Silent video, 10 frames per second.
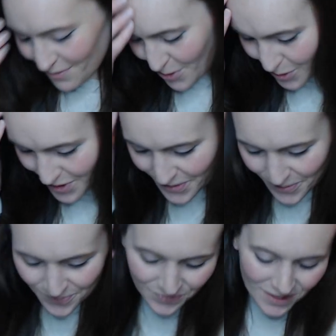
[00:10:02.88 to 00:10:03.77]
of course.
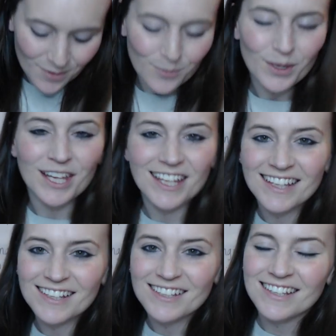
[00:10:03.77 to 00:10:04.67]
But
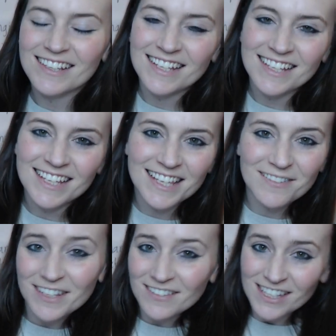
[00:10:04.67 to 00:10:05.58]

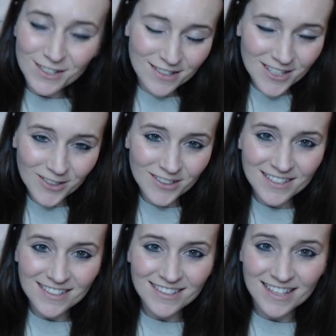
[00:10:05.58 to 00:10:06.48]
even if they're just
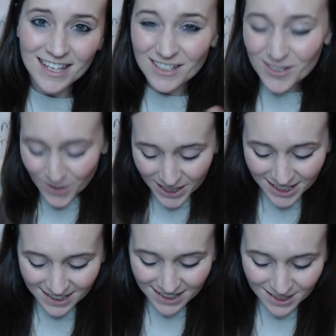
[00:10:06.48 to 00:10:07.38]
jokes, it's
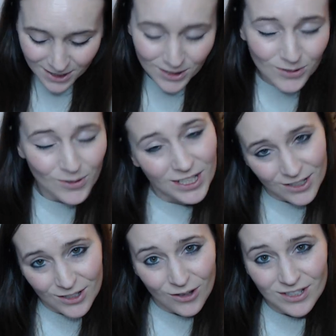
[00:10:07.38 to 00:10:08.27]
quite
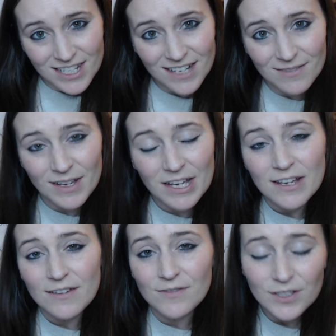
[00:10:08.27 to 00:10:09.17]
good content.
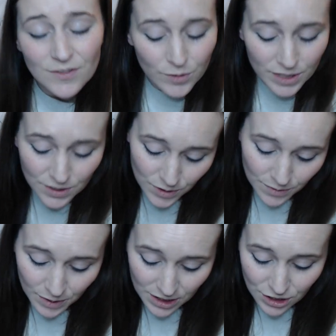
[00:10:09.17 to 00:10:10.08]
First of all, it's
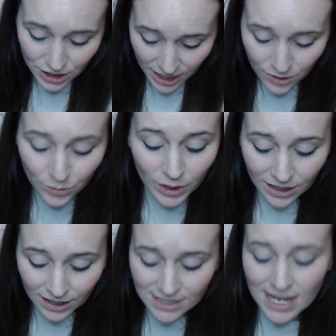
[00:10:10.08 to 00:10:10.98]
written by
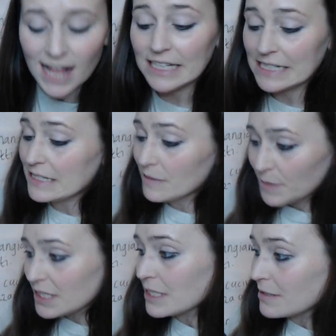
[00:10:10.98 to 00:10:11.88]
genuine Italian
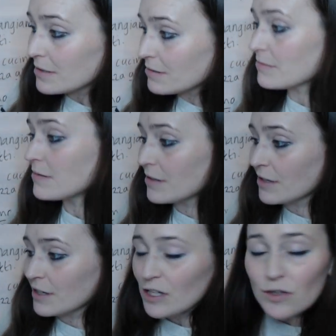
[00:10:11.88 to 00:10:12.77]
speakers.
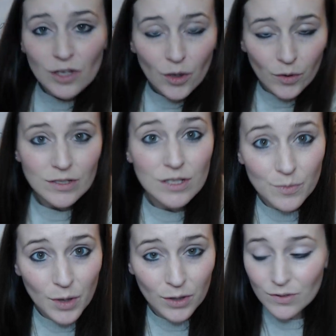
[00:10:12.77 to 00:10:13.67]
You can go onto the
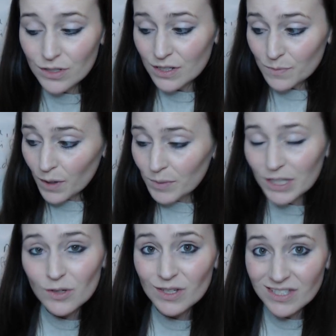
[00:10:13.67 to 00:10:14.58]
post, it's
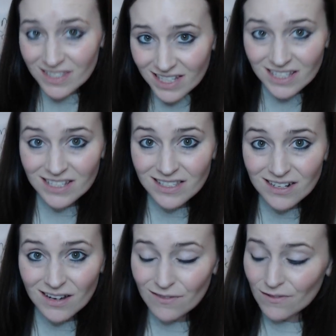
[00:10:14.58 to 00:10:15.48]
public, you can see this
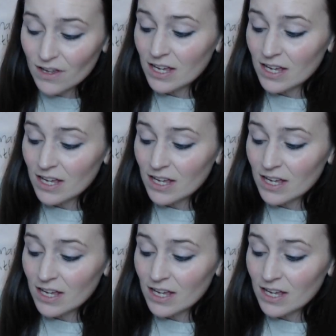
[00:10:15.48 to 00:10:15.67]
stuff